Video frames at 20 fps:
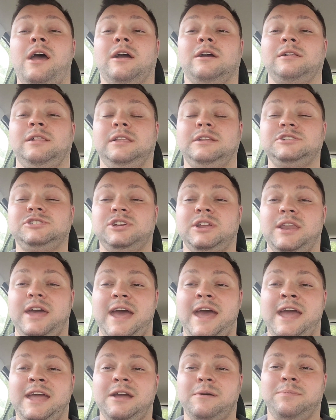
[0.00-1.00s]
clinching
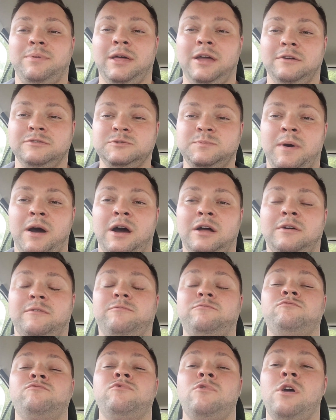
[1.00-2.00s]
a playoff spot, and
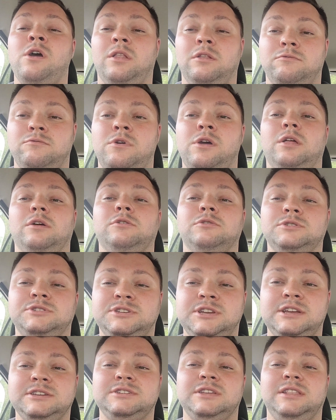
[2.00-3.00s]
a really, really good
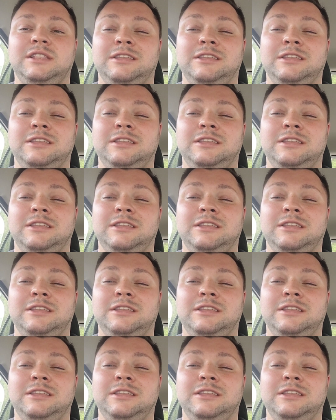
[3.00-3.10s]
season.